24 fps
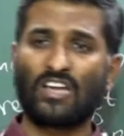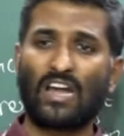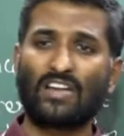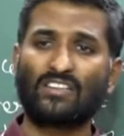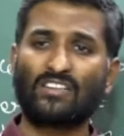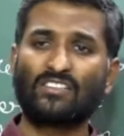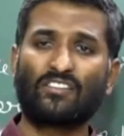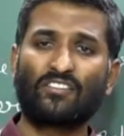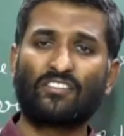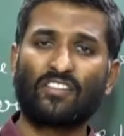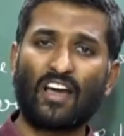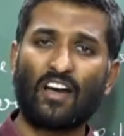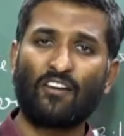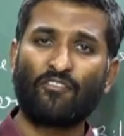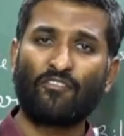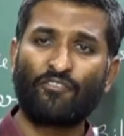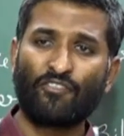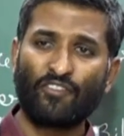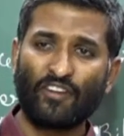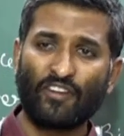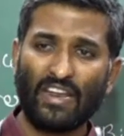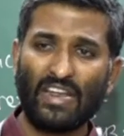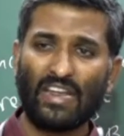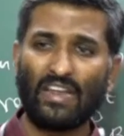charges
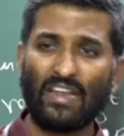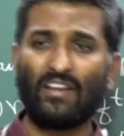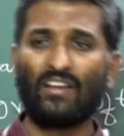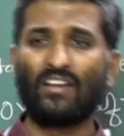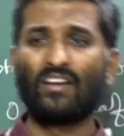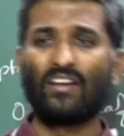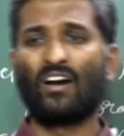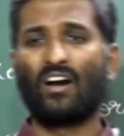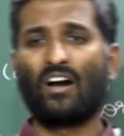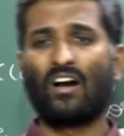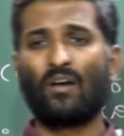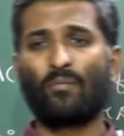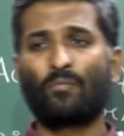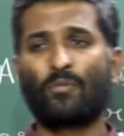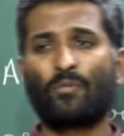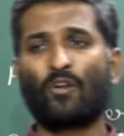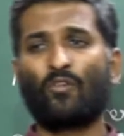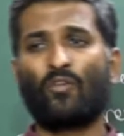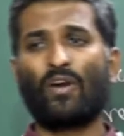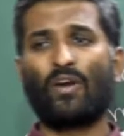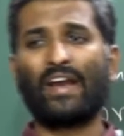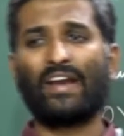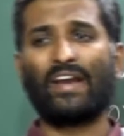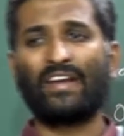are free
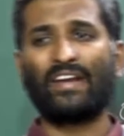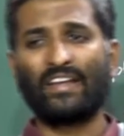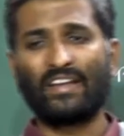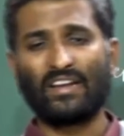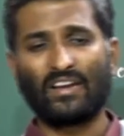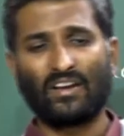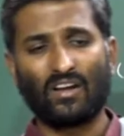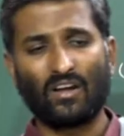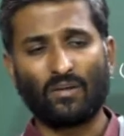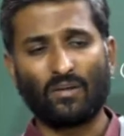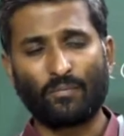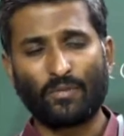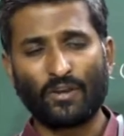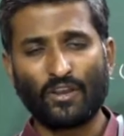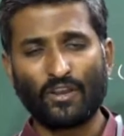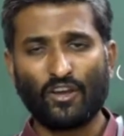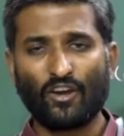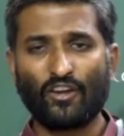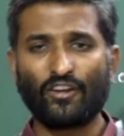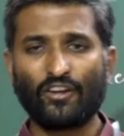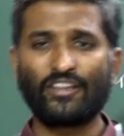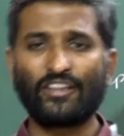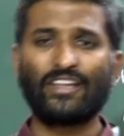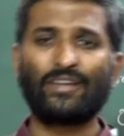providing
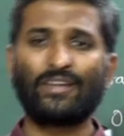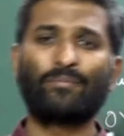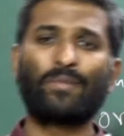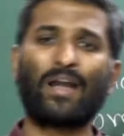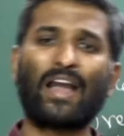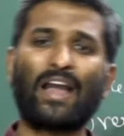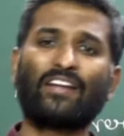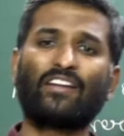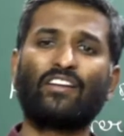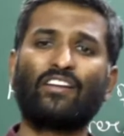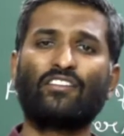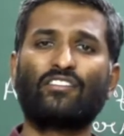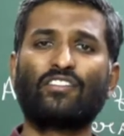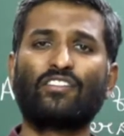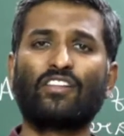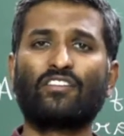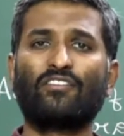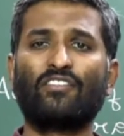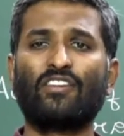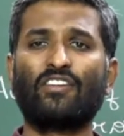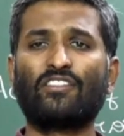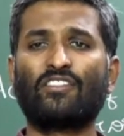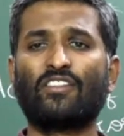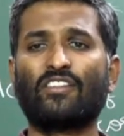priority banking
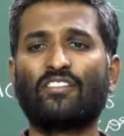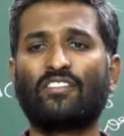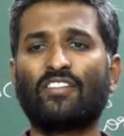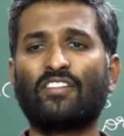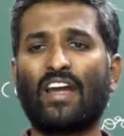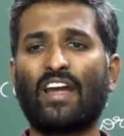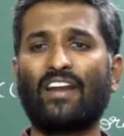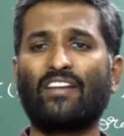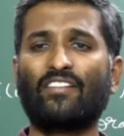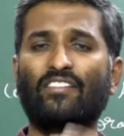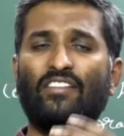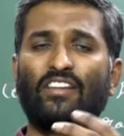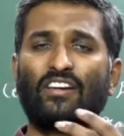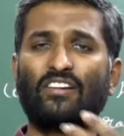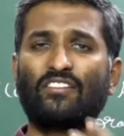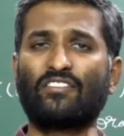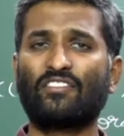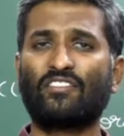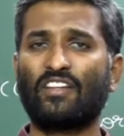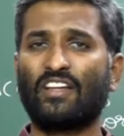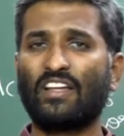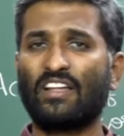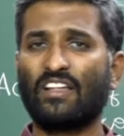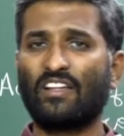services, and
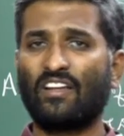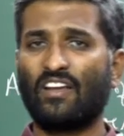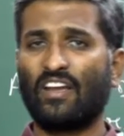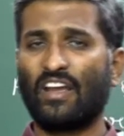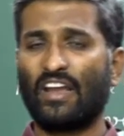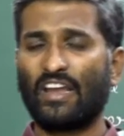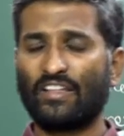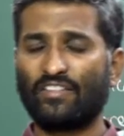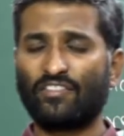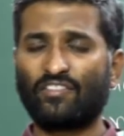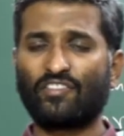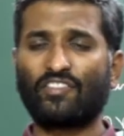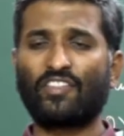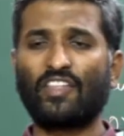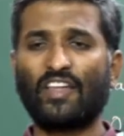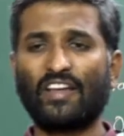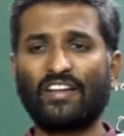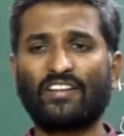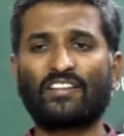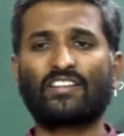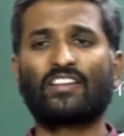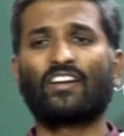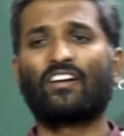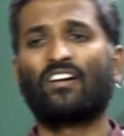thus is
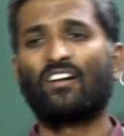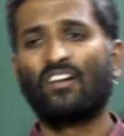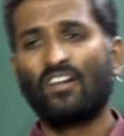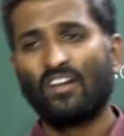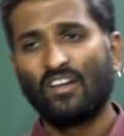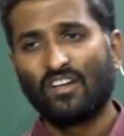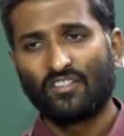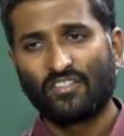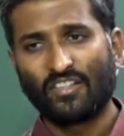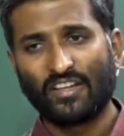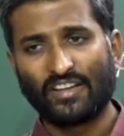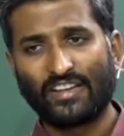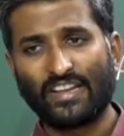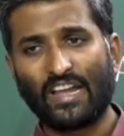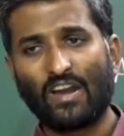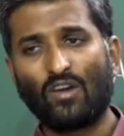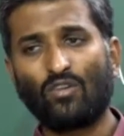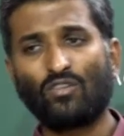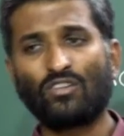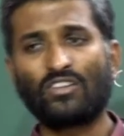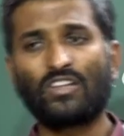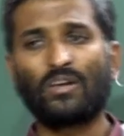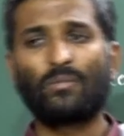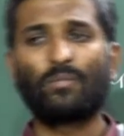set
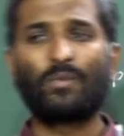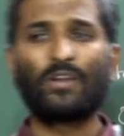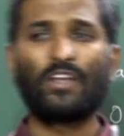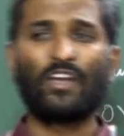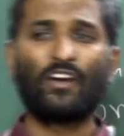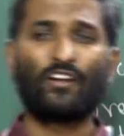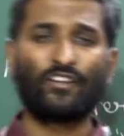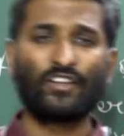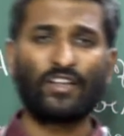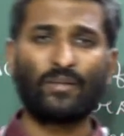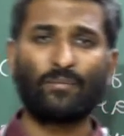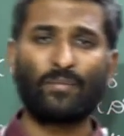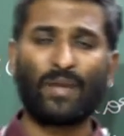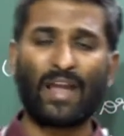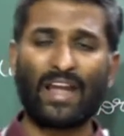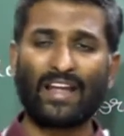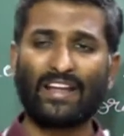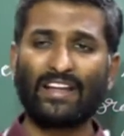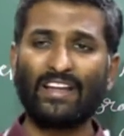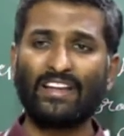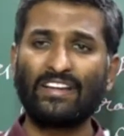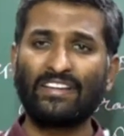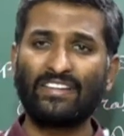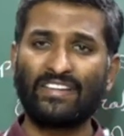out the priority
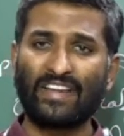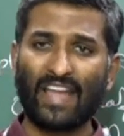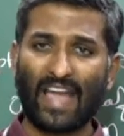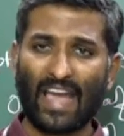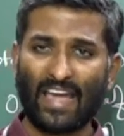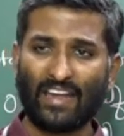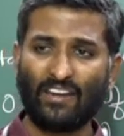banking